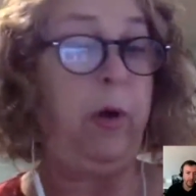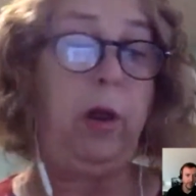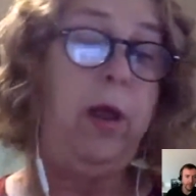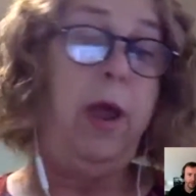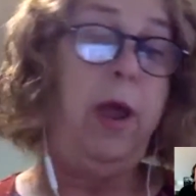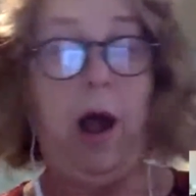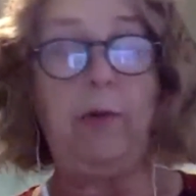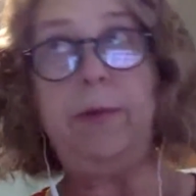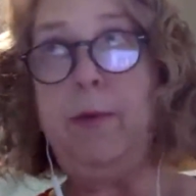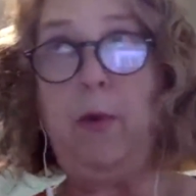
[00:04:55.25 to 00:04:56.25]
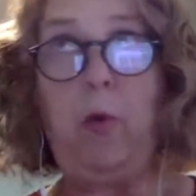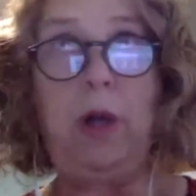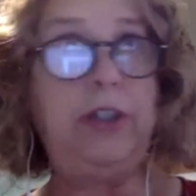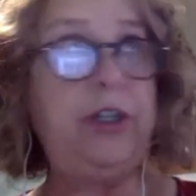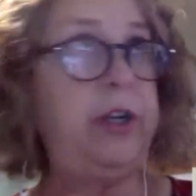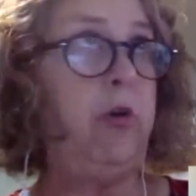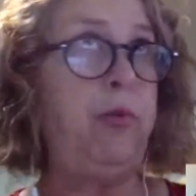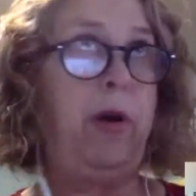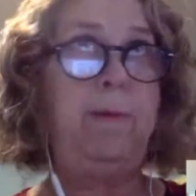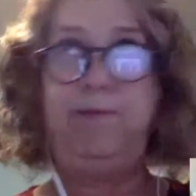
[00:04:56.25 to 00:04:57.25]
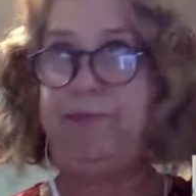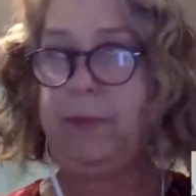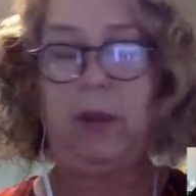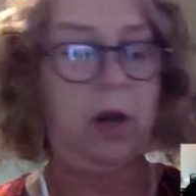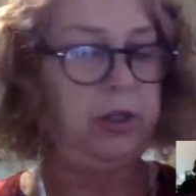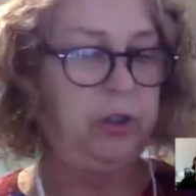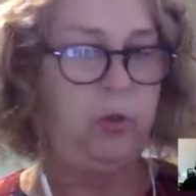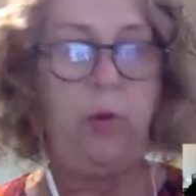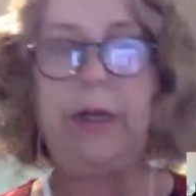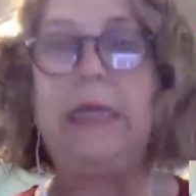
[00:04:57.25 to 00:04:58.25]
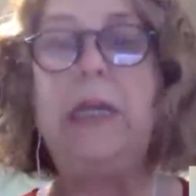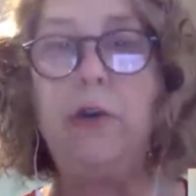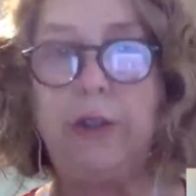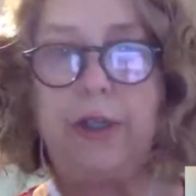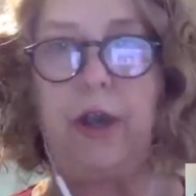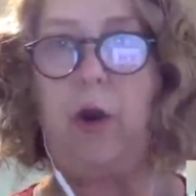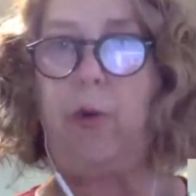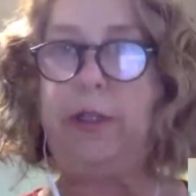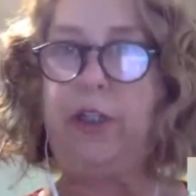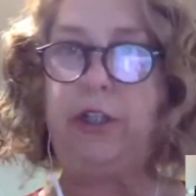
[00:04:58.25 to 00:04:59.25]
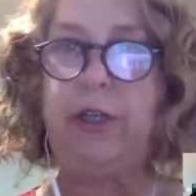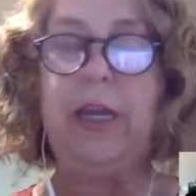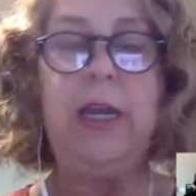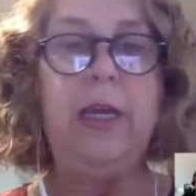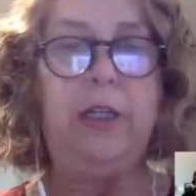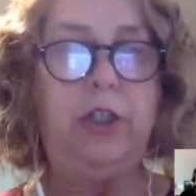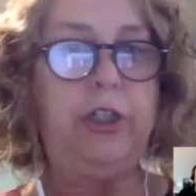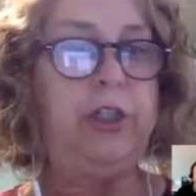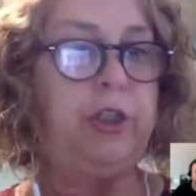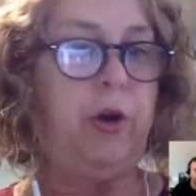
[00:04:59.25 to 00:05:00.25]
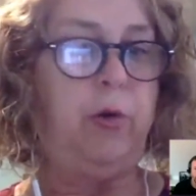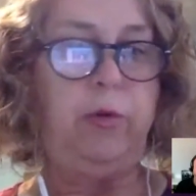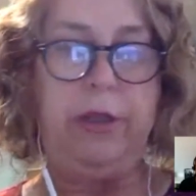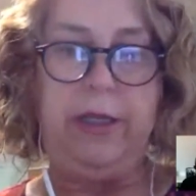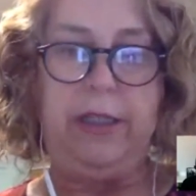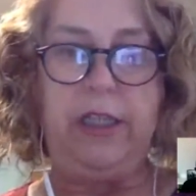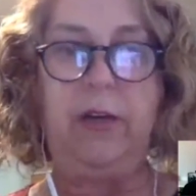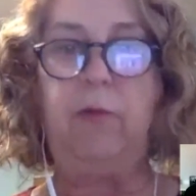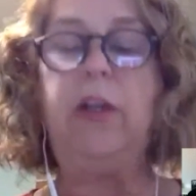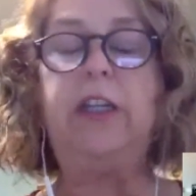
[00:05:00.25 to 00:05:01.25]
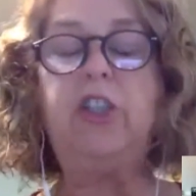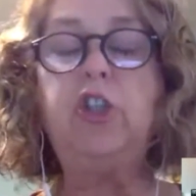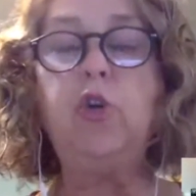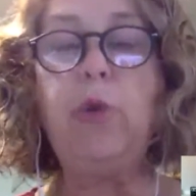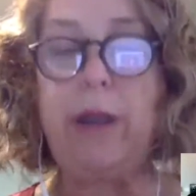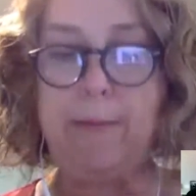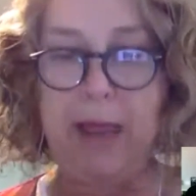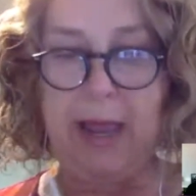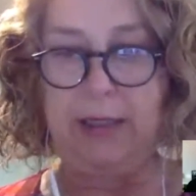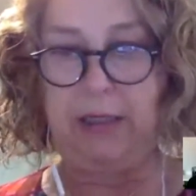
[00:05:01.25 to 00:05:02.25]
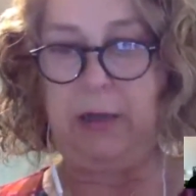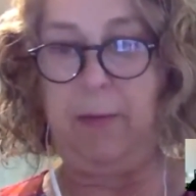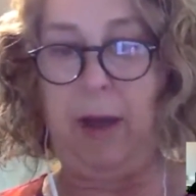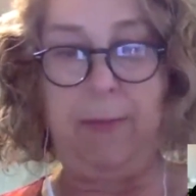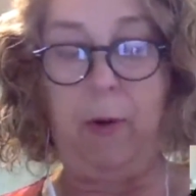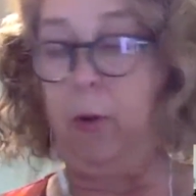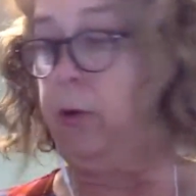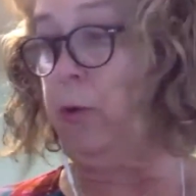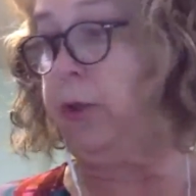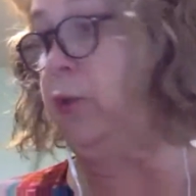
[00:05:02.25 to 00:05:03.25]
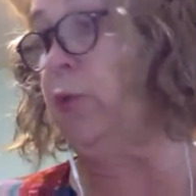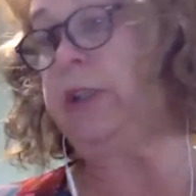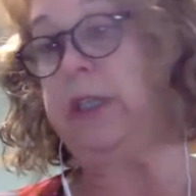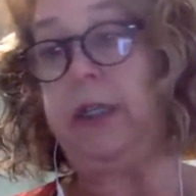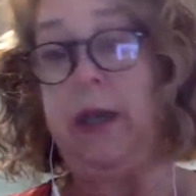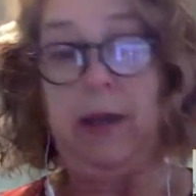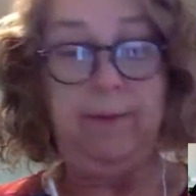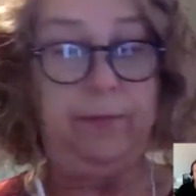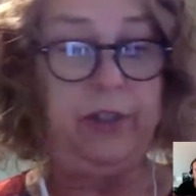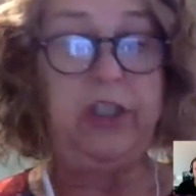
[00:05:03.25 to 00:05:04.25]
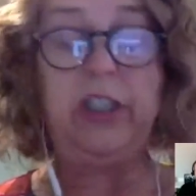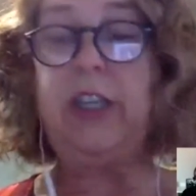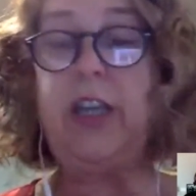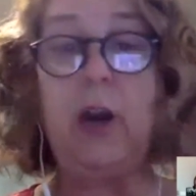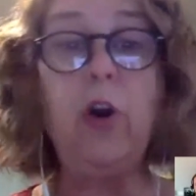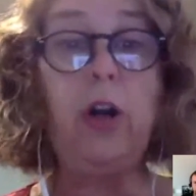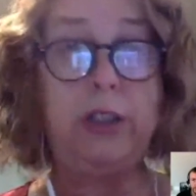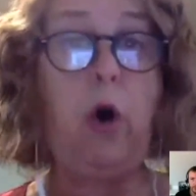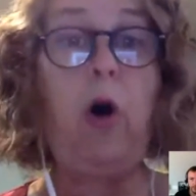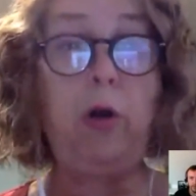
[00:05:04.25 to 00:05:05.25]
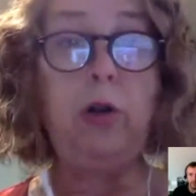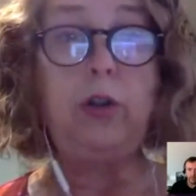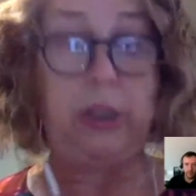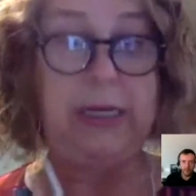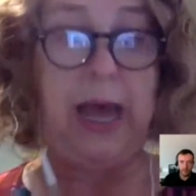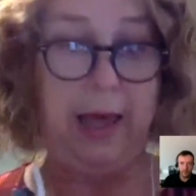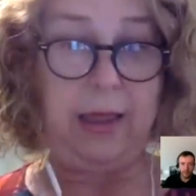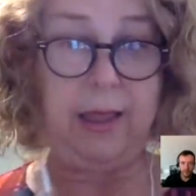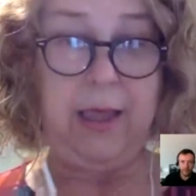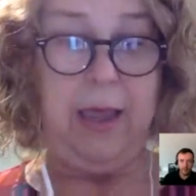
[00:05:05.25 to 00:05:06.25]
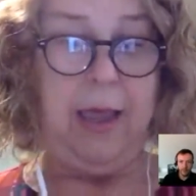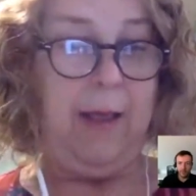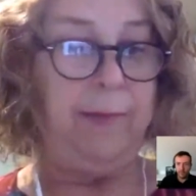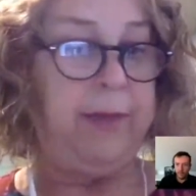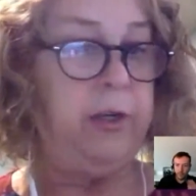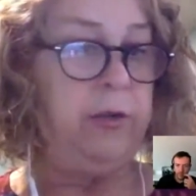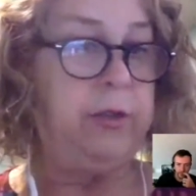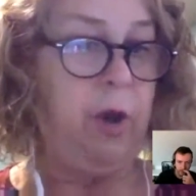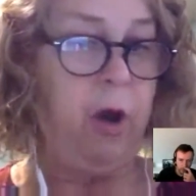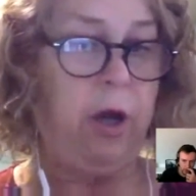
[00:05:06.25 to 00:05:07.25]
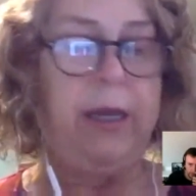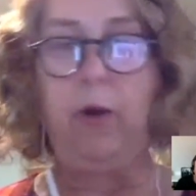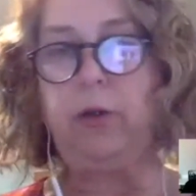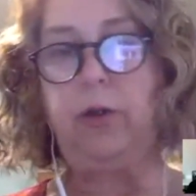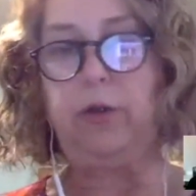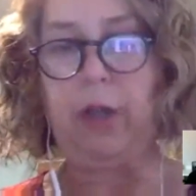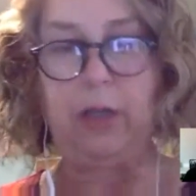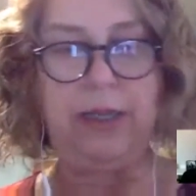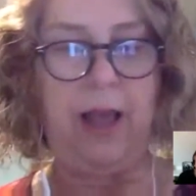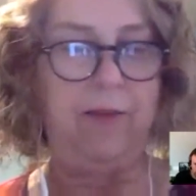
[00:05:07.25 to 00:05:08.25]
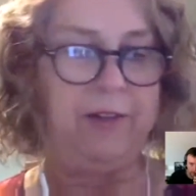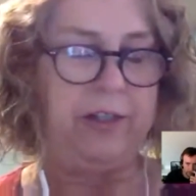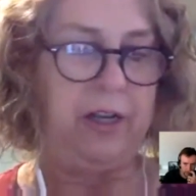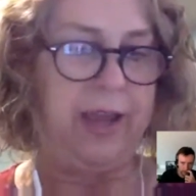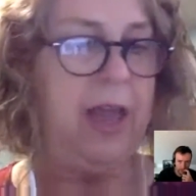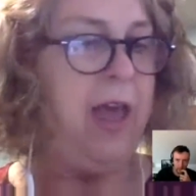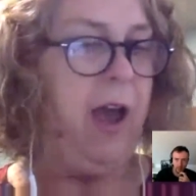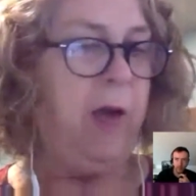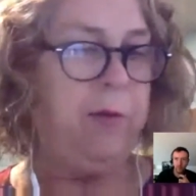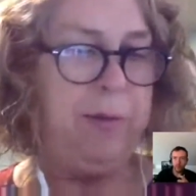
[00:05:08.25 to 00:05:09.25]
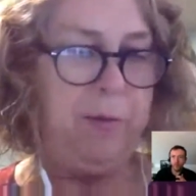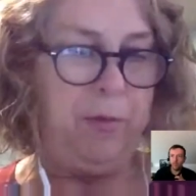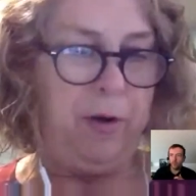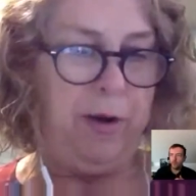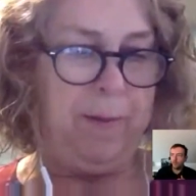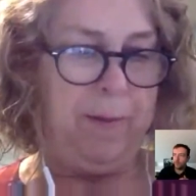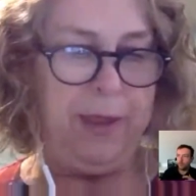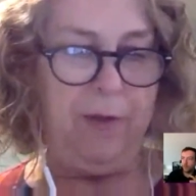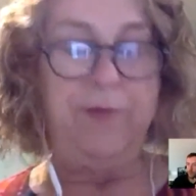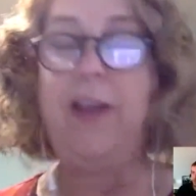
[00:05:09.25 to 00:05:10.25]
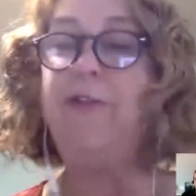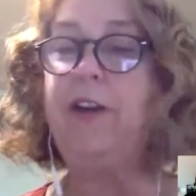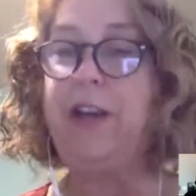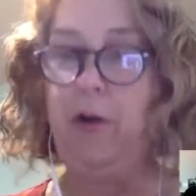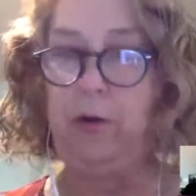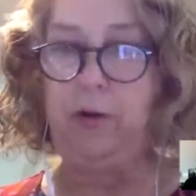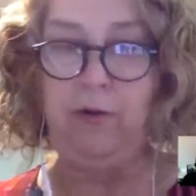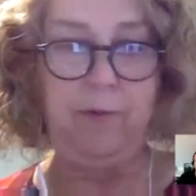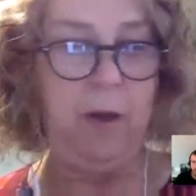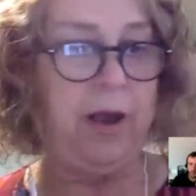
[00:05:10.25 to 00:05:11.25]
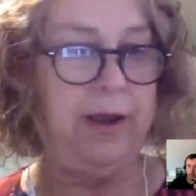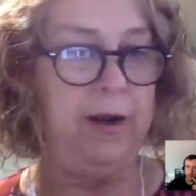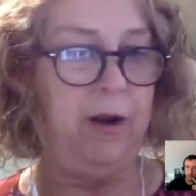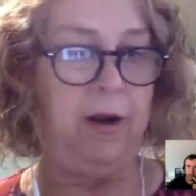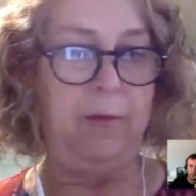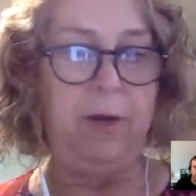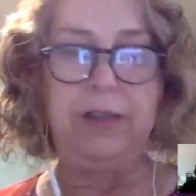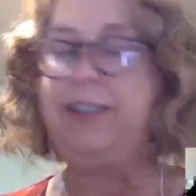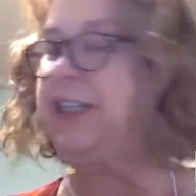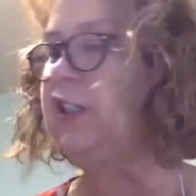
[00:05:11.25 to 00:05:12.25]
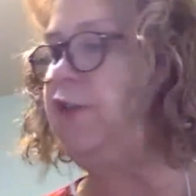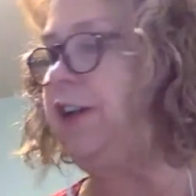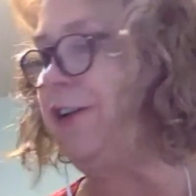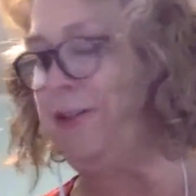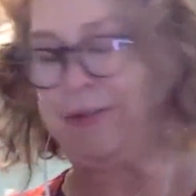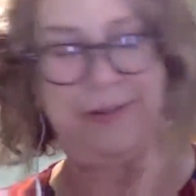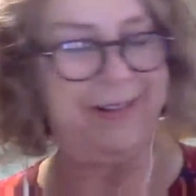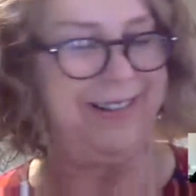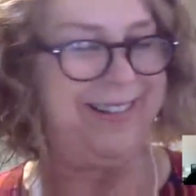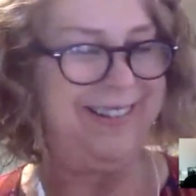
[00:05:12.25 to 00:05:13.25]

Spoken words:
Well, I remember watching Oprah gosh, 20 years ago, and she showed these extreme cases of bipolar, which really just scared us all to death. And then you saw characters on television, like I remember a favorite character of mine on 6 Feet Under.